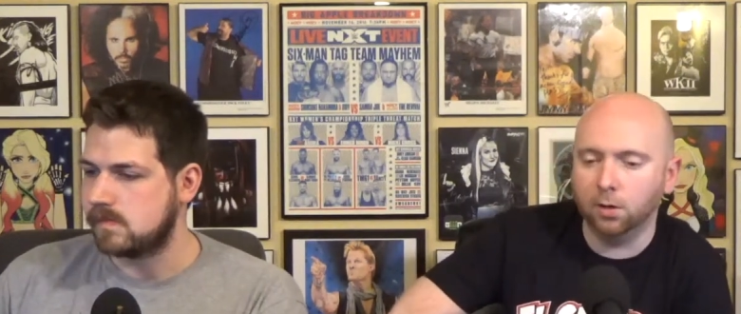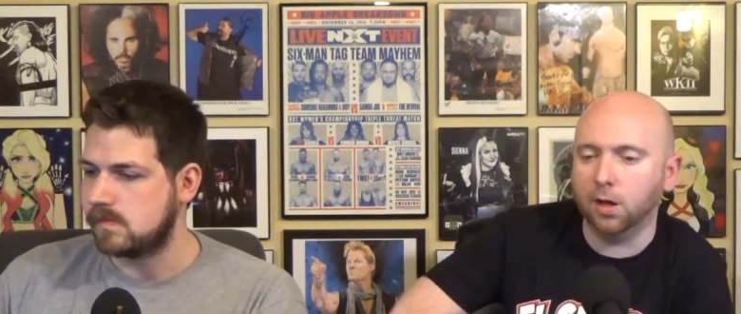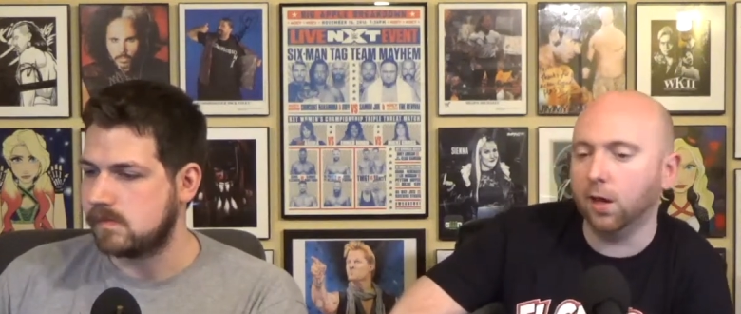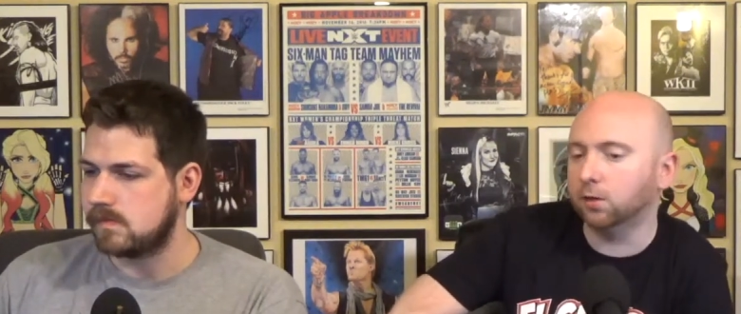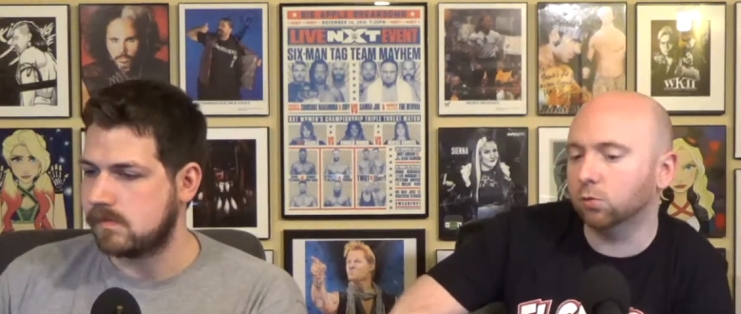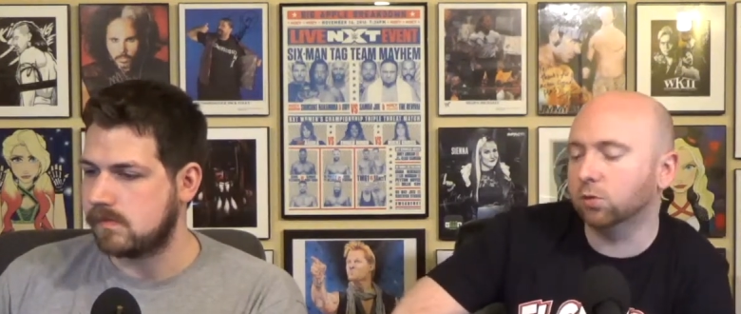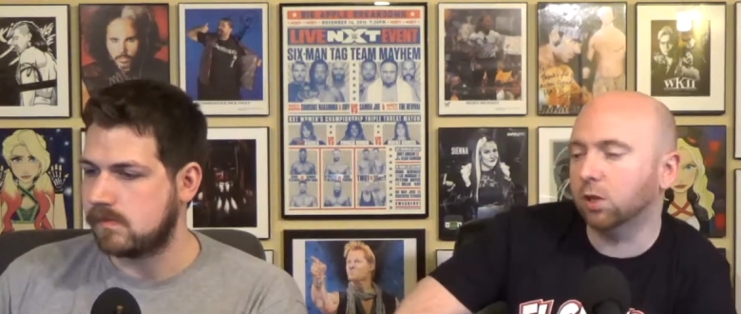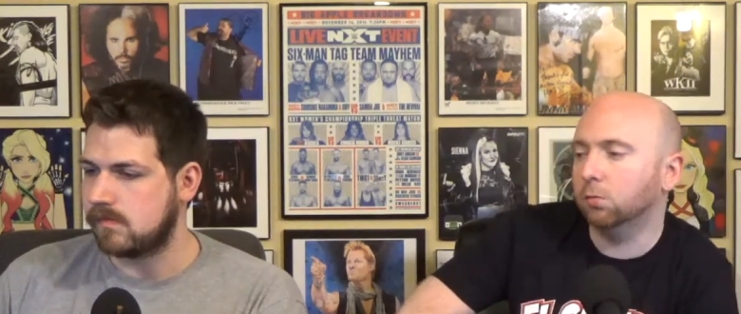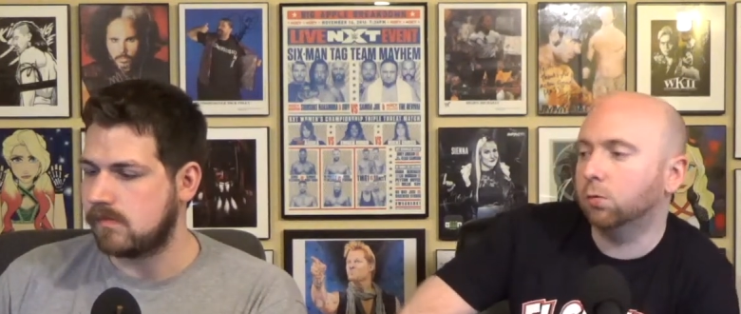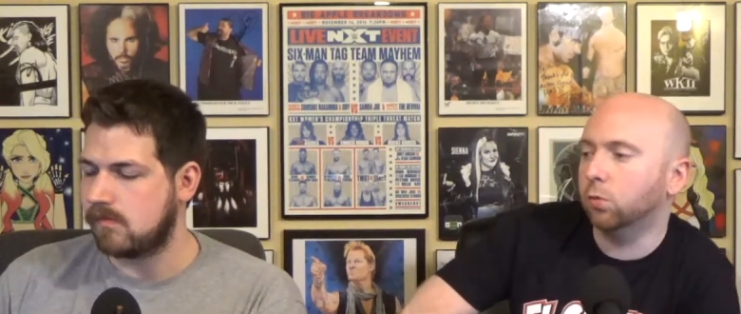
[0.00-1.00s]
Speaker 1: Cass was
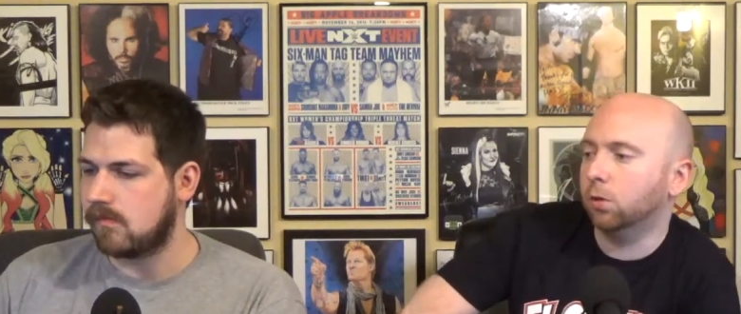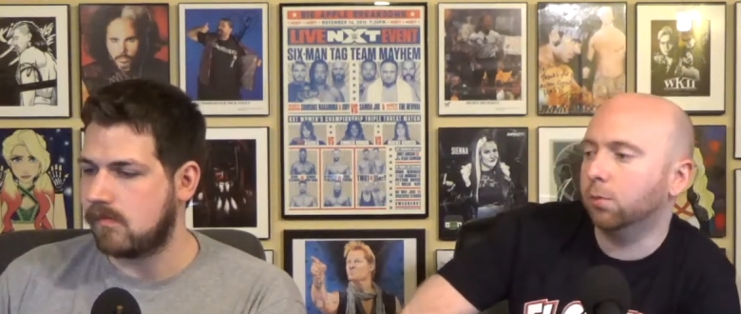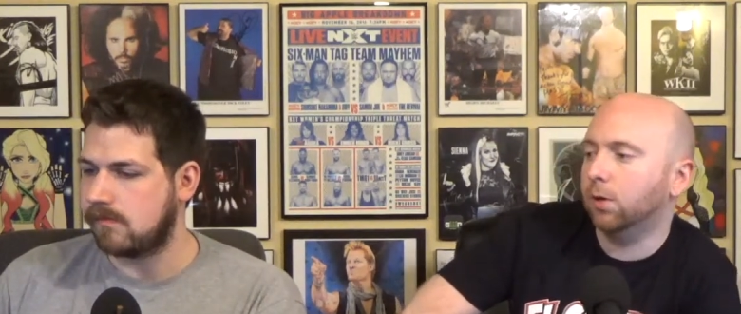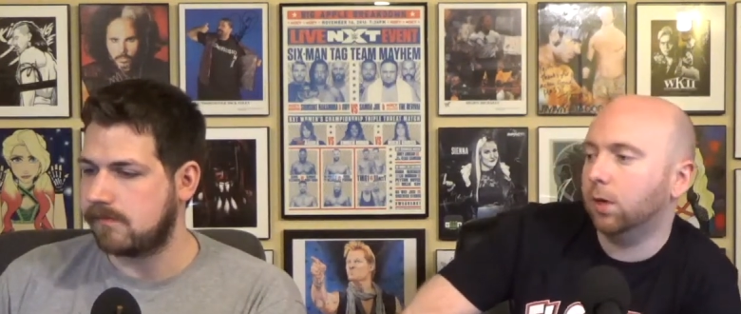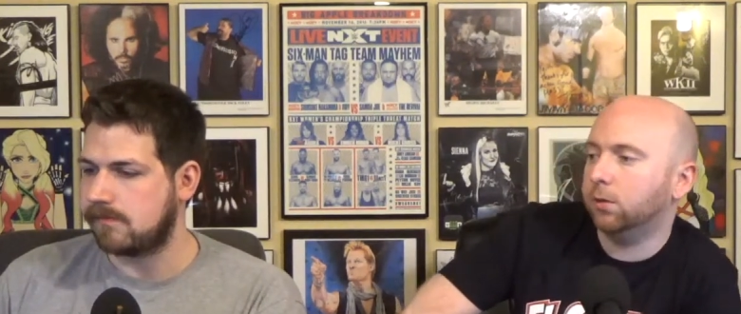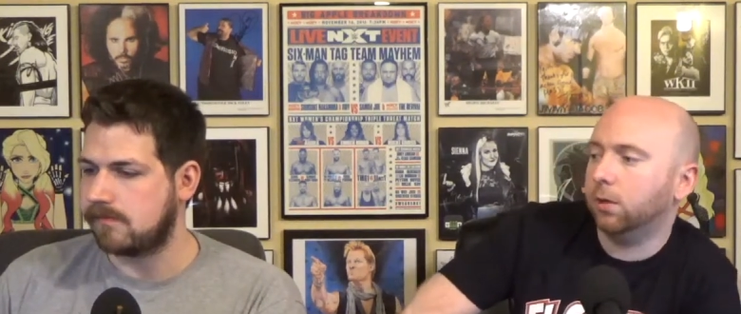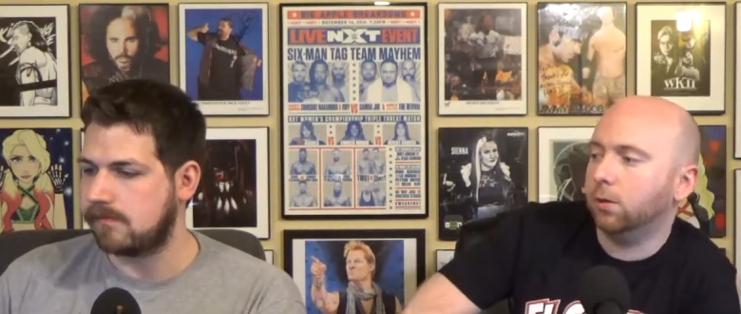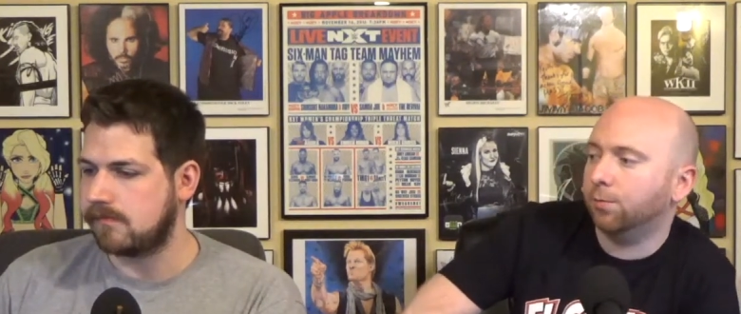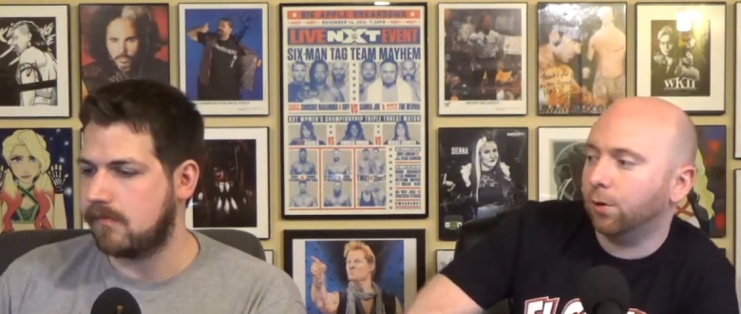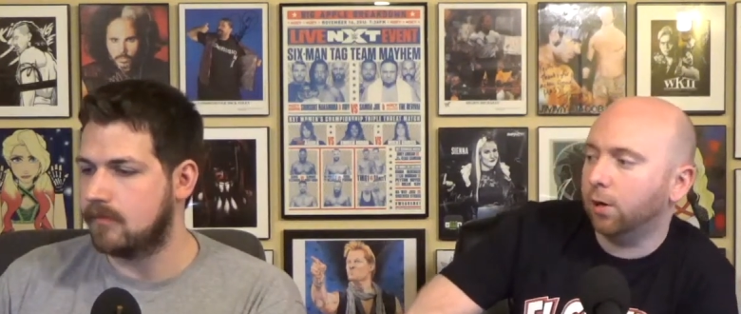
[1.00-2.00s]
able to eliminate
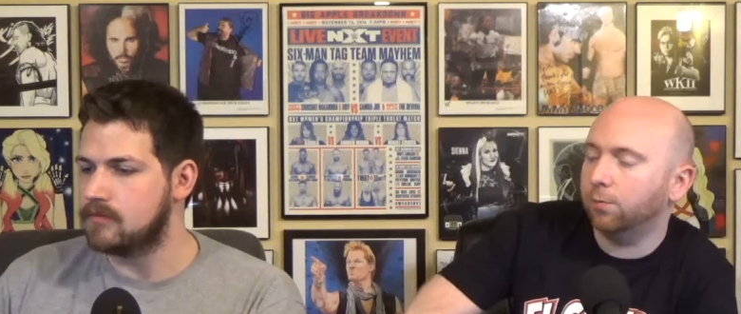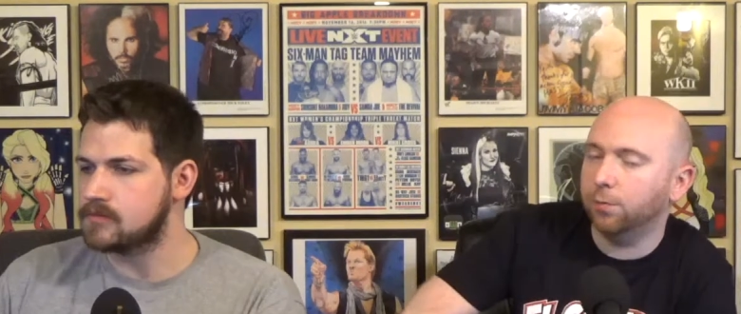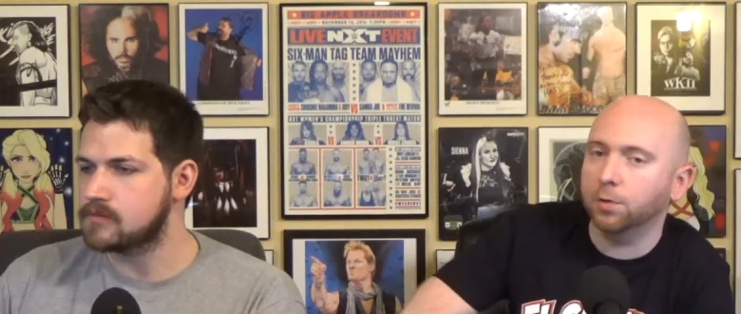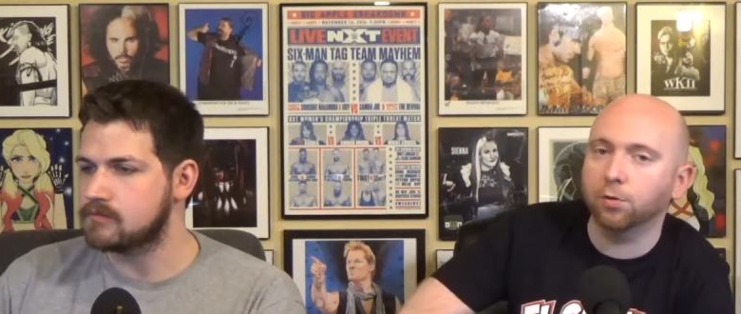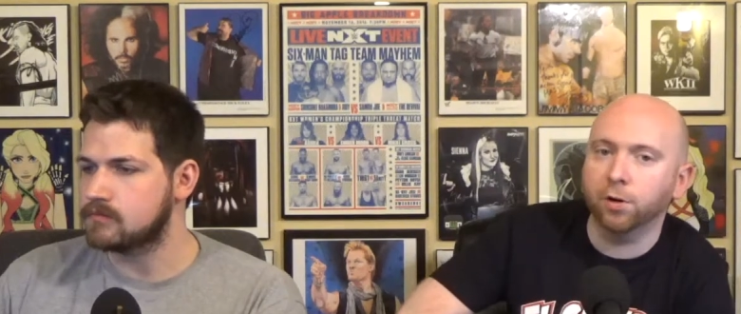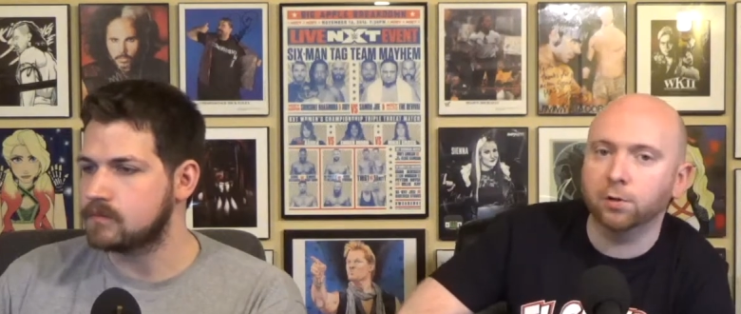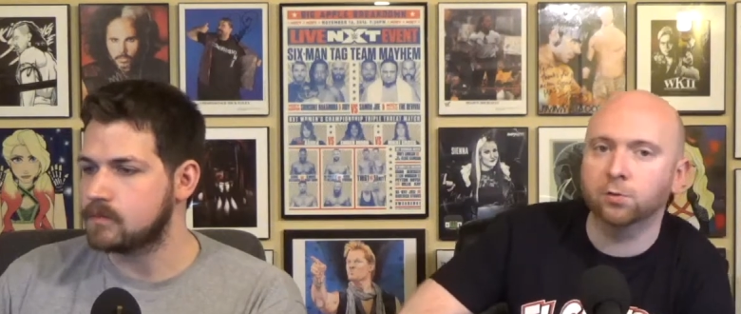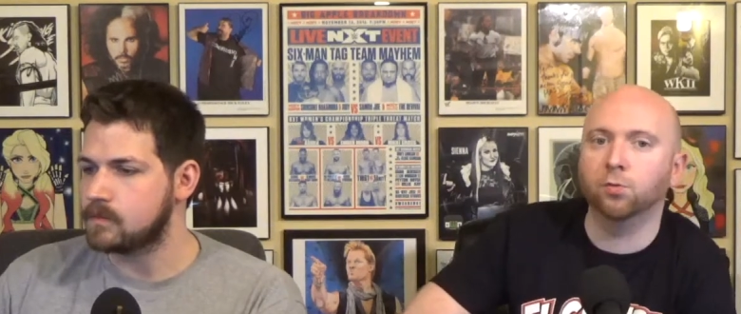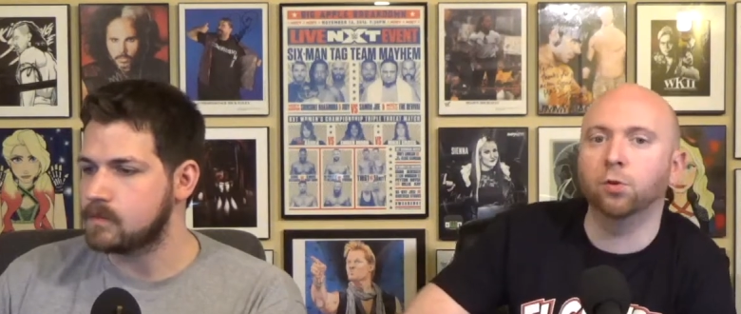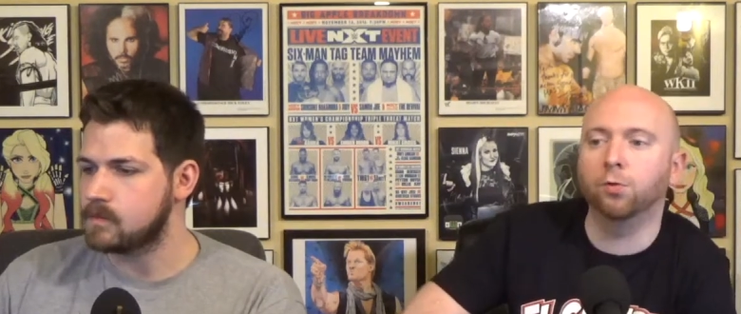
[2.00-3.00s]
Daniel Bryan from the
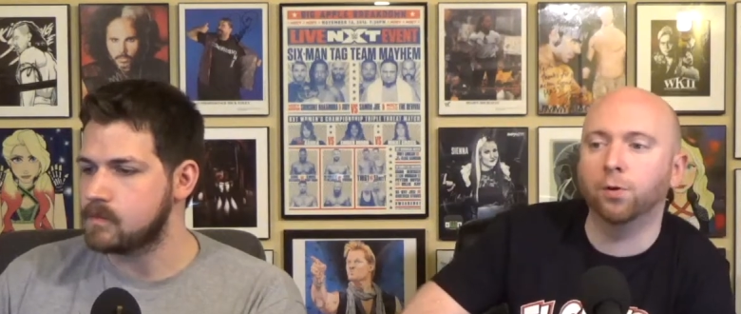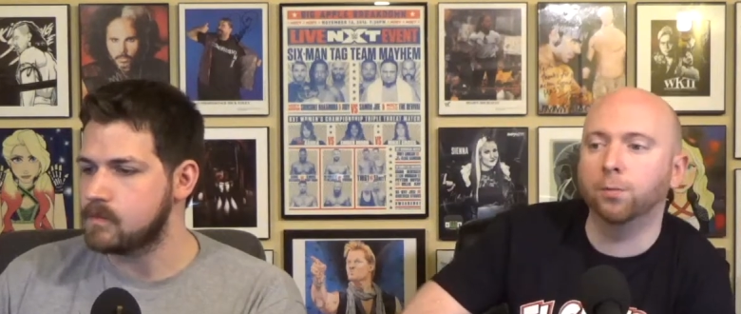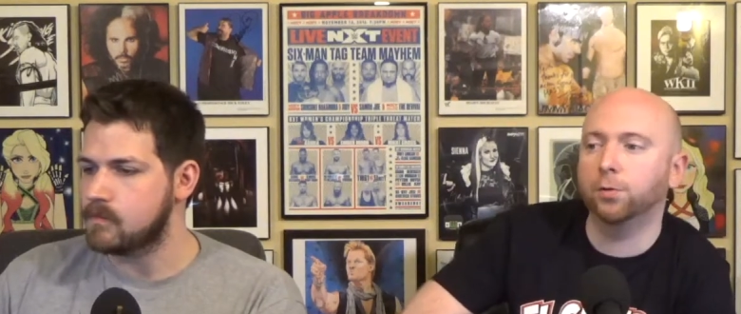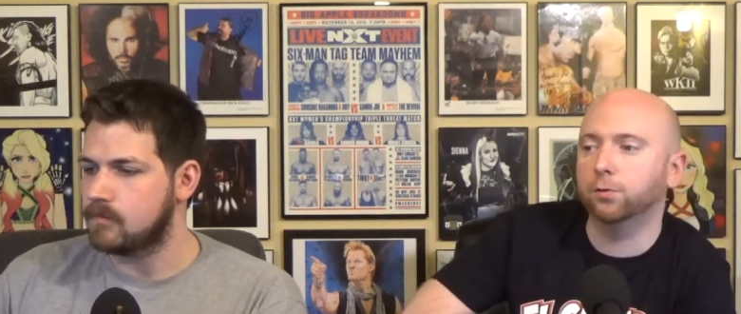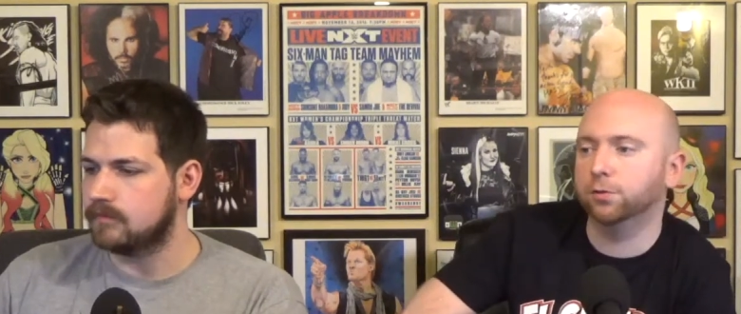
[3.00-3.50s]
Greatest Royal Rumble,